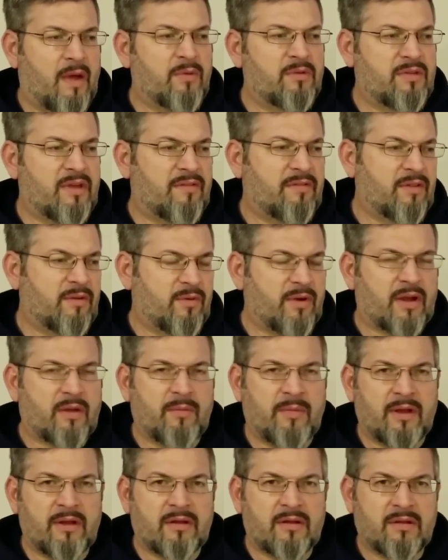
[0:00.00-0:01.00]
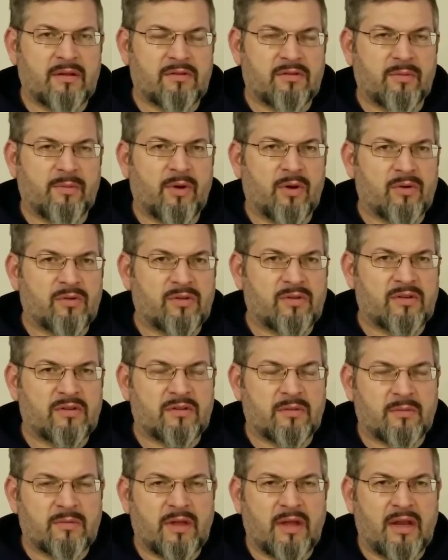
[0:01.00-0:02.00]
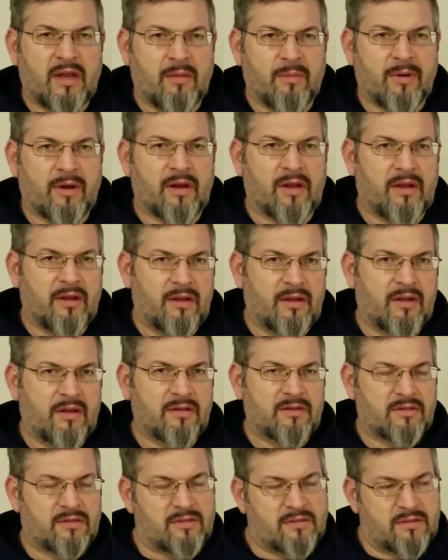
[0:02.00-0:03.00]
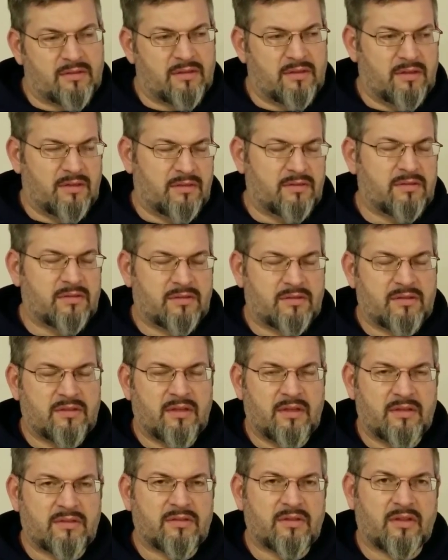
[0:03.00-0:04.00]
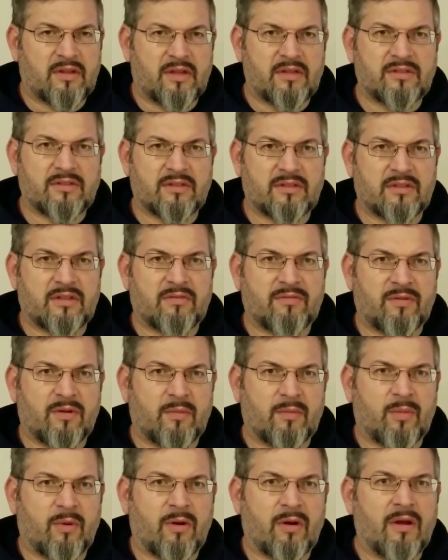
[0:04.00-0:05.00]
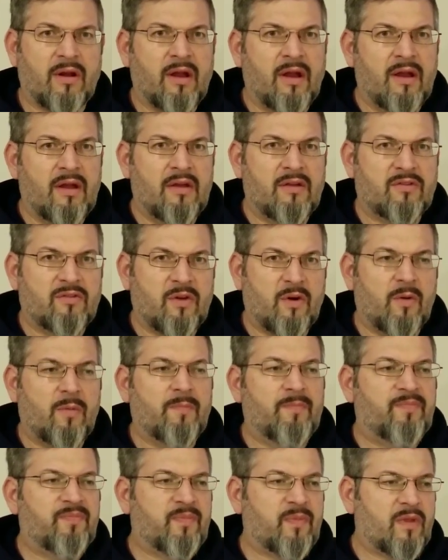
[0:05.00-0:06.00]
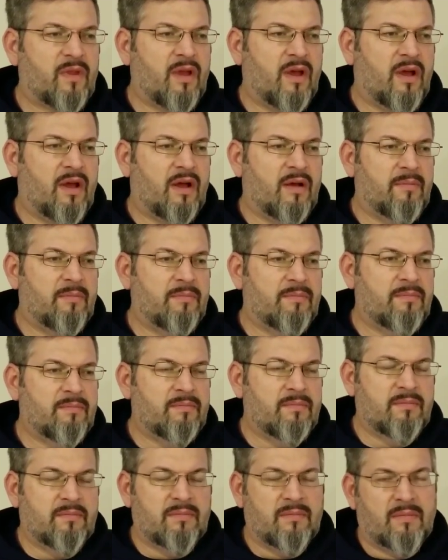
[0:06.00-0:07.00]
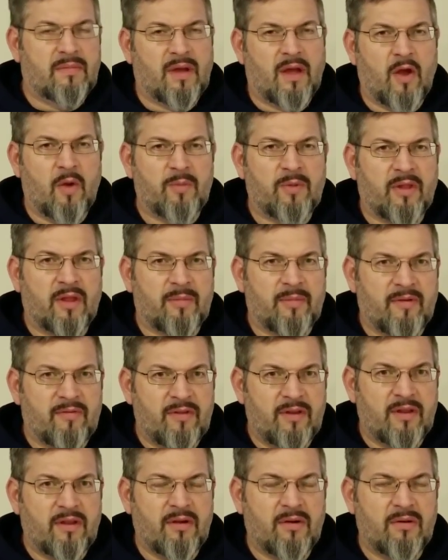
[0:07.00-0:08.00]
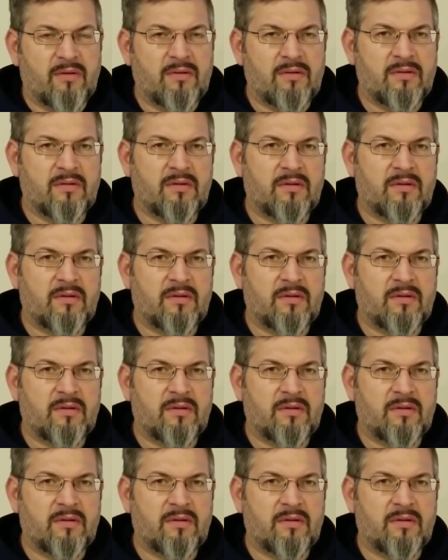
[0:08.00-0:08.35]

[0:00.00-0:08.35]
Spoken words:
I would definitely recommend a Zmodo system to anybody. It's the installation is the fun part. So I hope you like my video.